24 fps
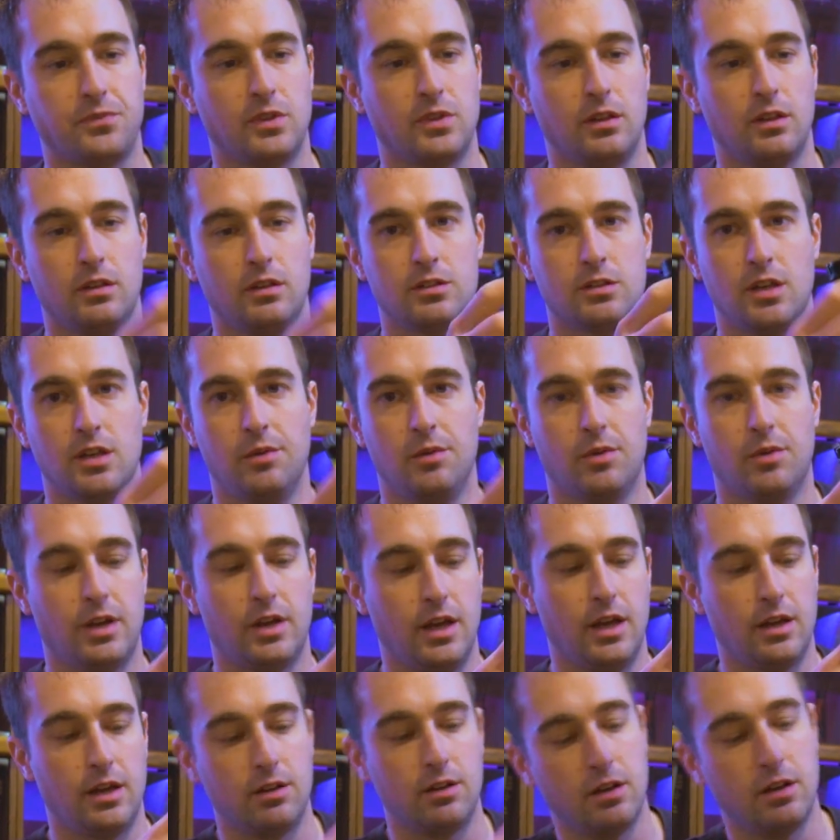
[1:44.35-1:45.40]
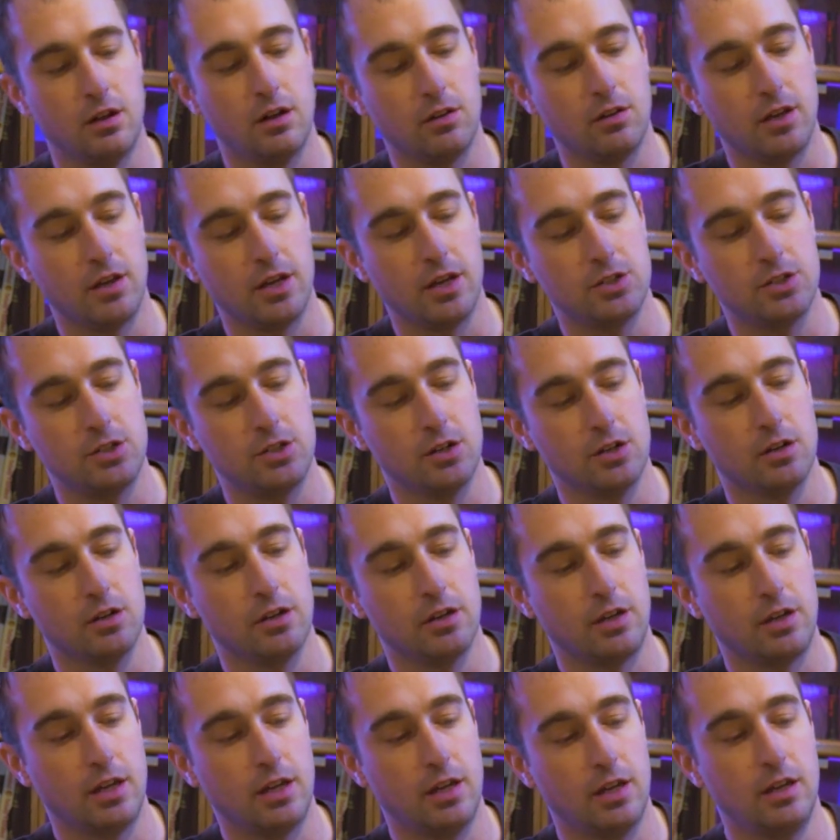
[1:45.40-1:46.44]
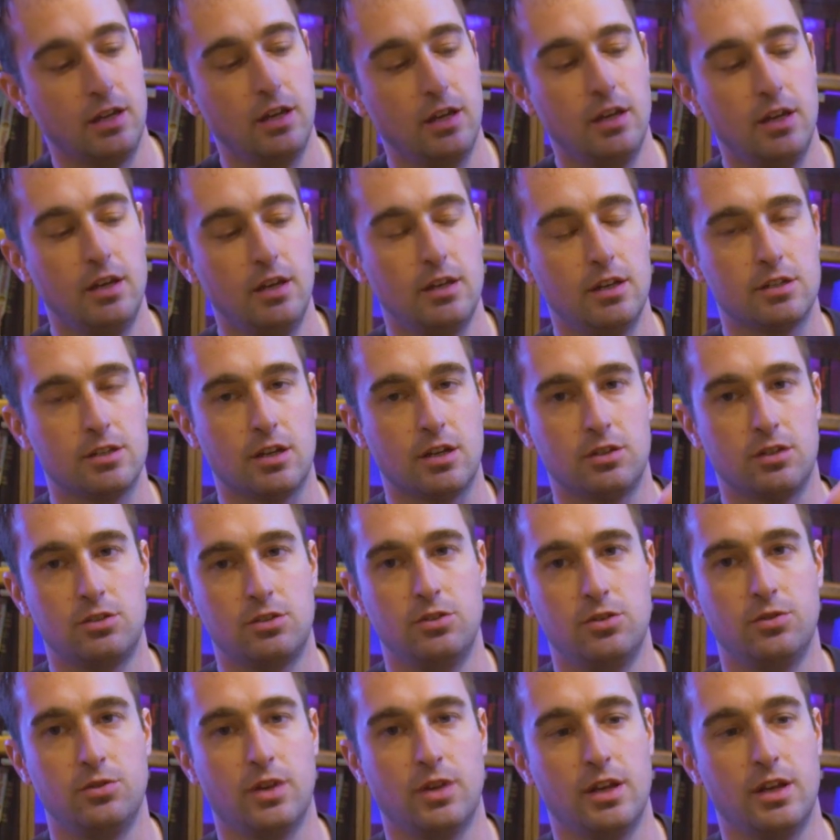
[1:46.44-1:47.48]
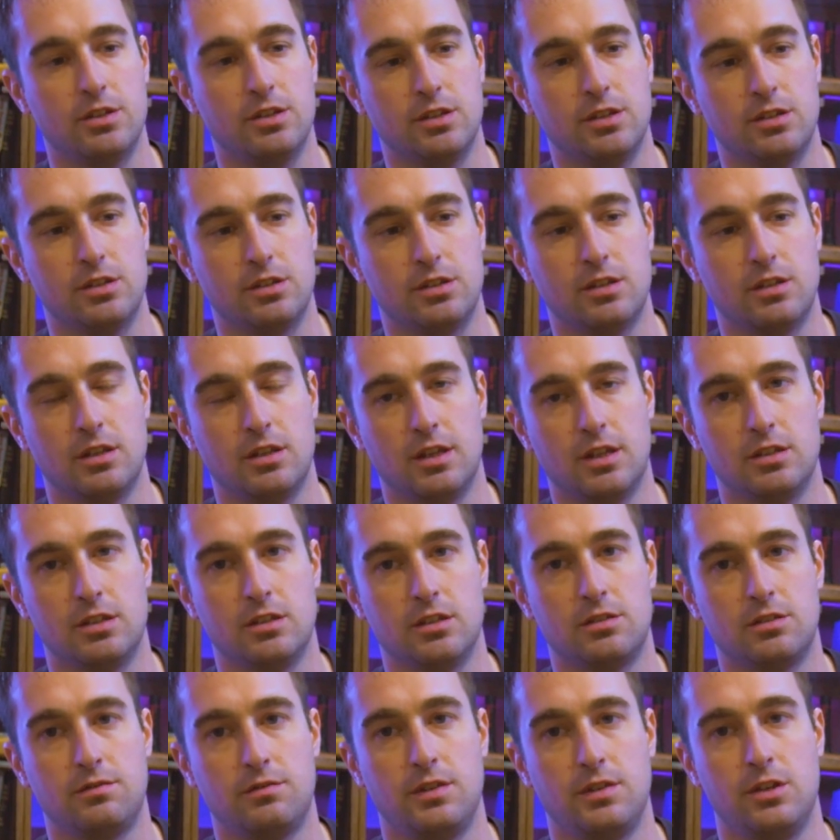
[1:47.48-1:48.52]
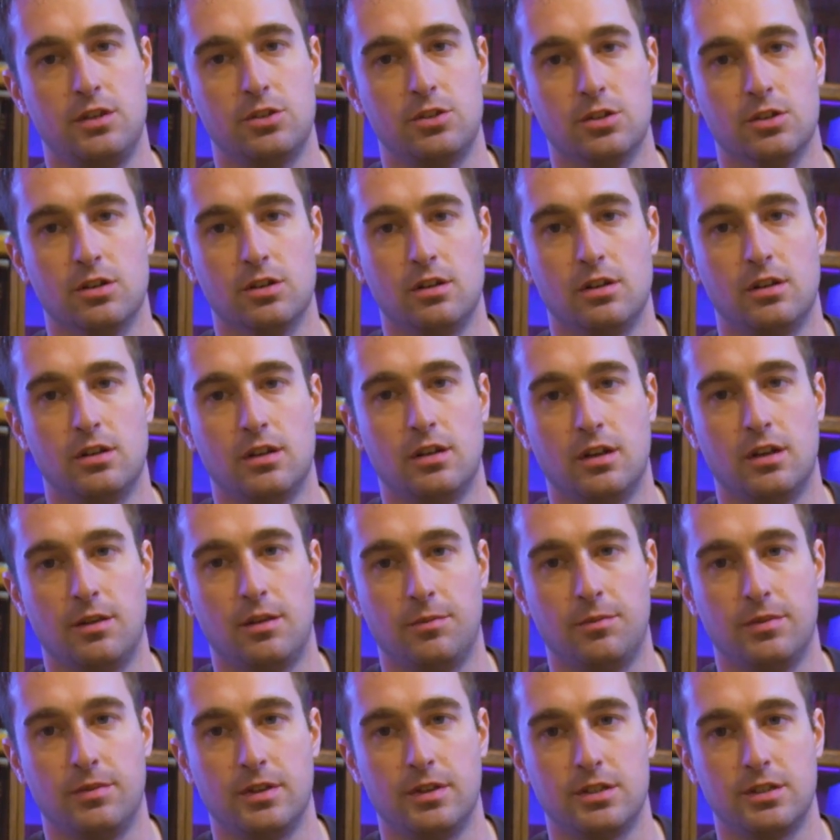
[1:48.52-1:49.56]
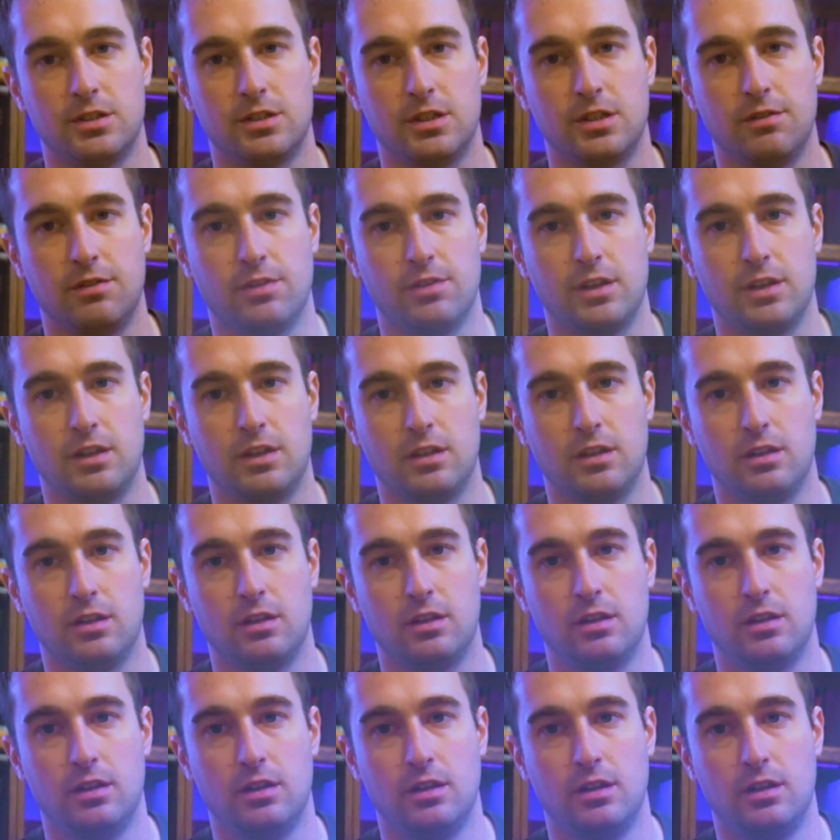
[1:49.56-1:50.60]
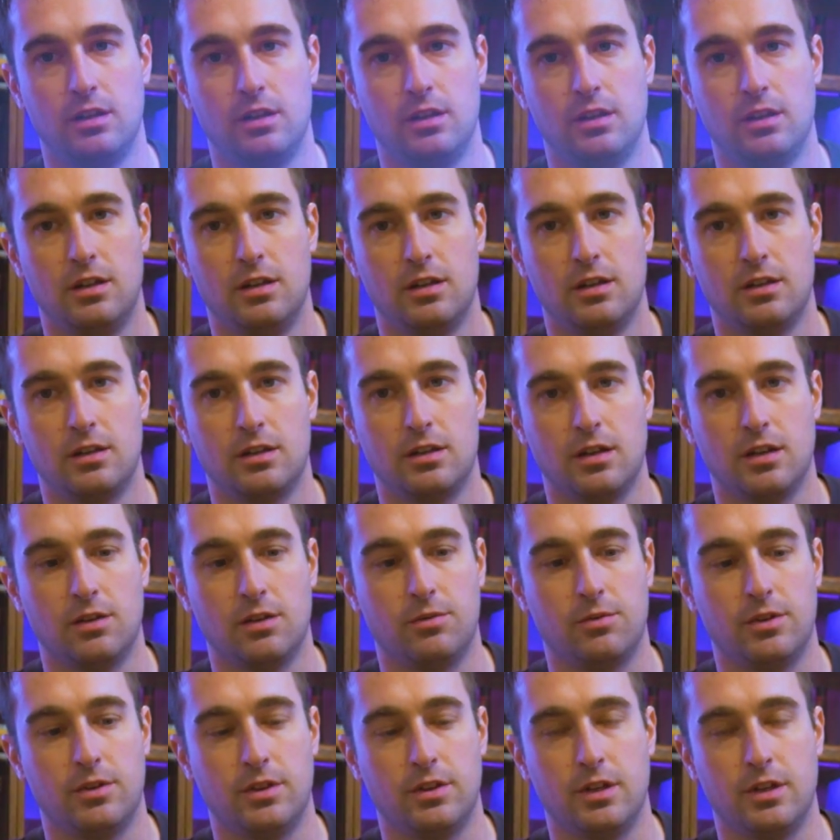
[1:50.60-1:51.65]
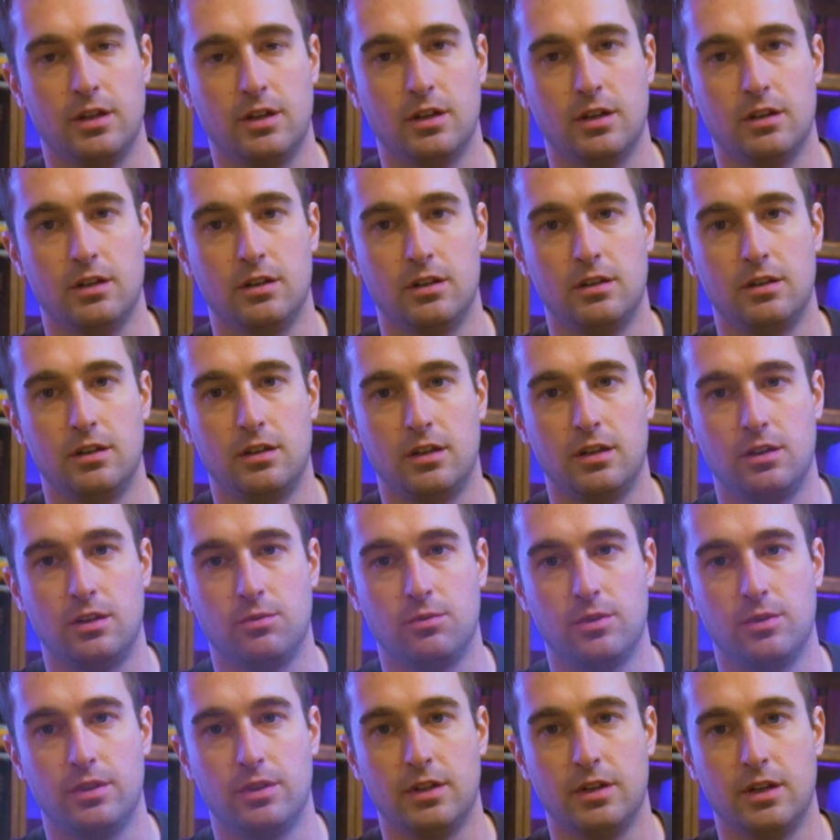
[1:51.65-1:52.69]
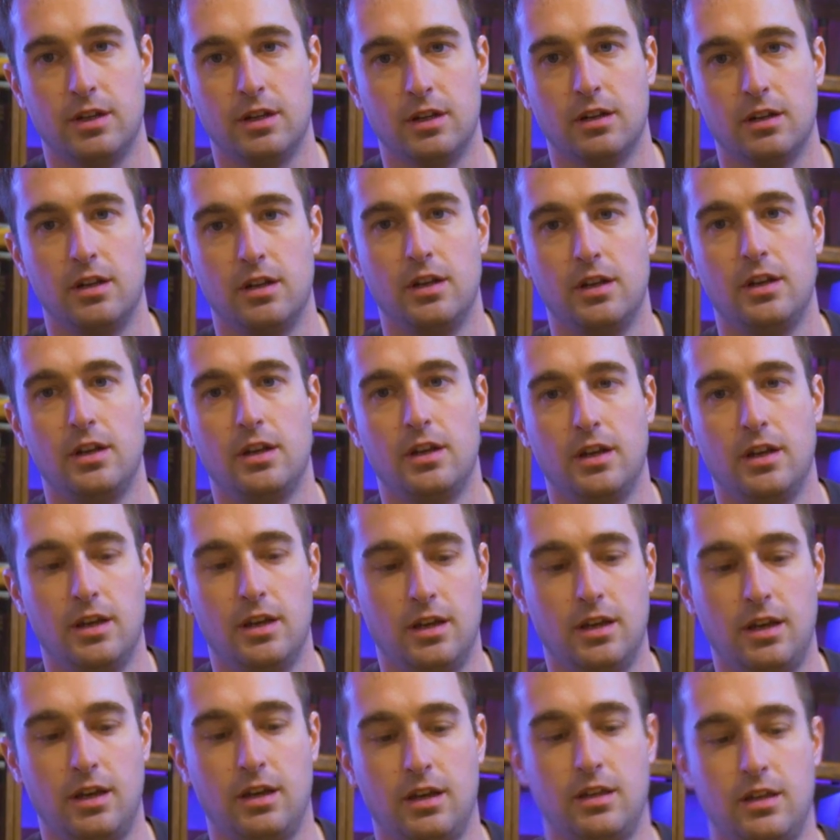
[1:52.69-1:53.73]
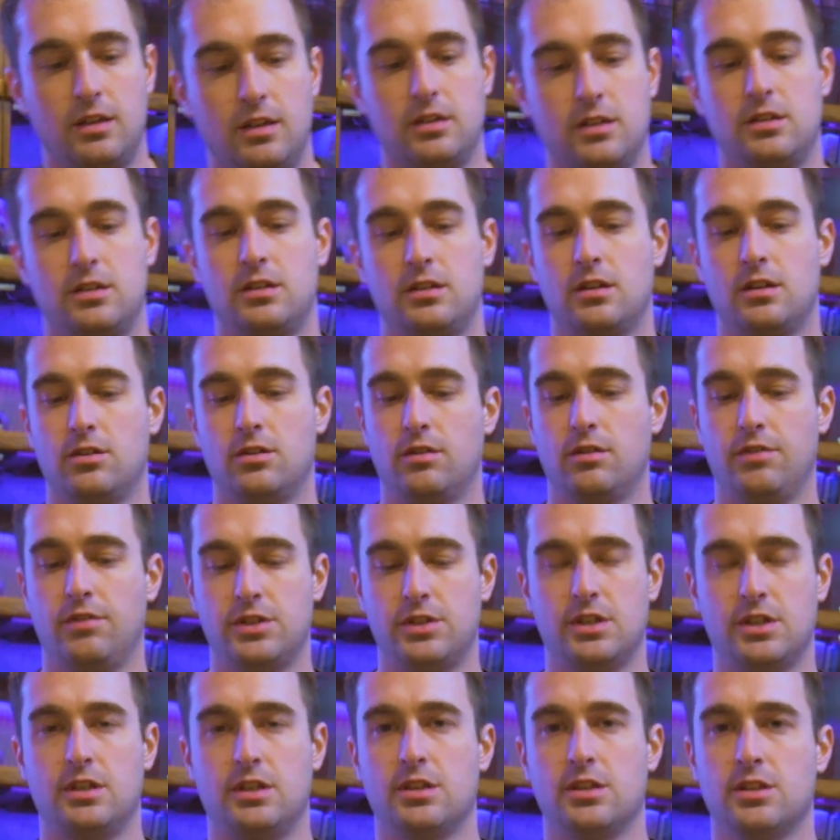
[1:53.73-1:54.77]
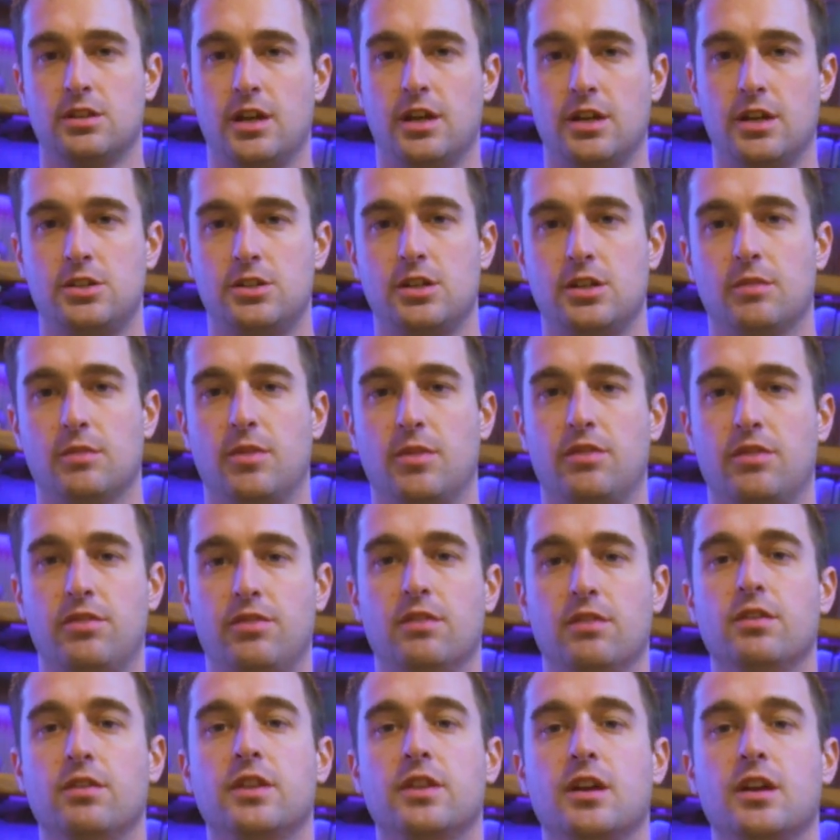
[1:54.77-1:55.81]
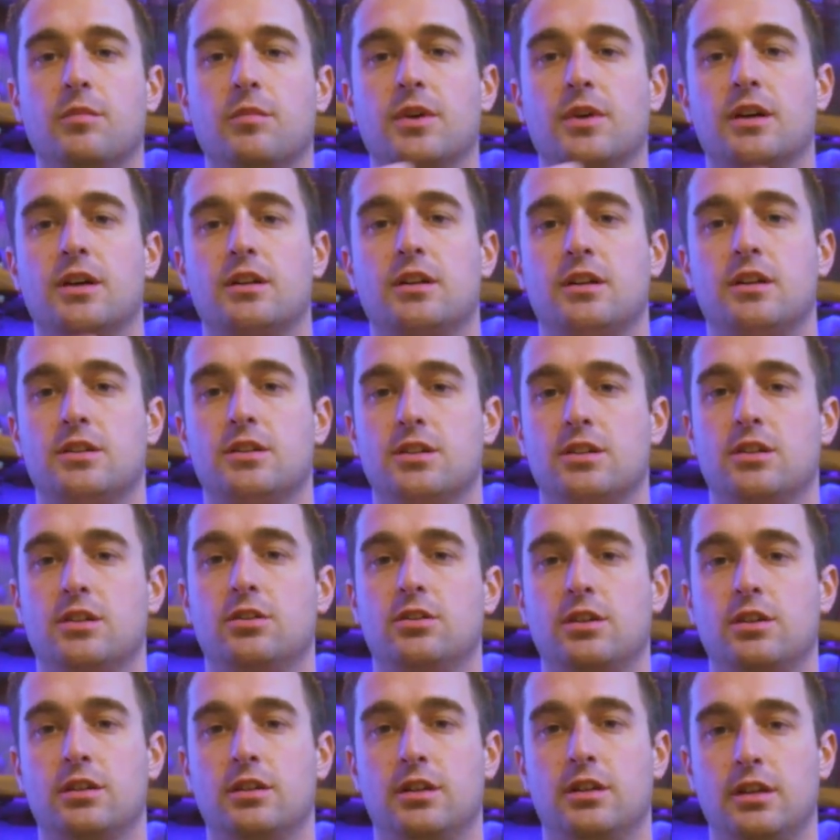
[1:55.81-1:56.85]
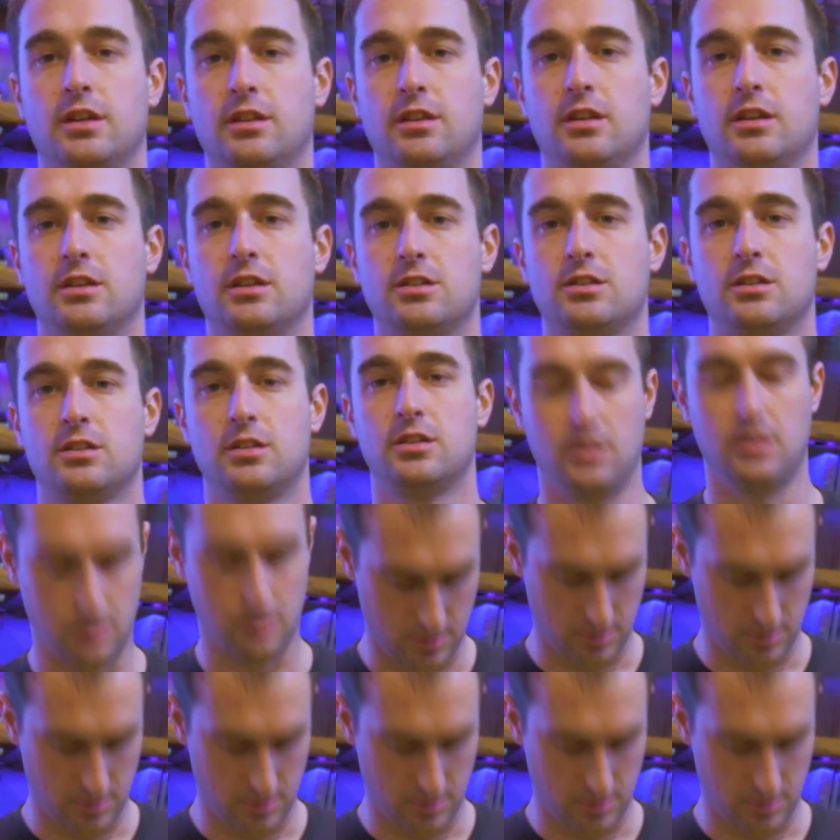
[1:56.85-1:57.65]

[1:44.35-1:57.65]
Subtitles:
Same one I had on here last year. Again, it's got two lenses. That's its feature. Let's see if I can... Got one there and one there. And I don't know if I said this last year, my favorite thing about it is I hook it like this,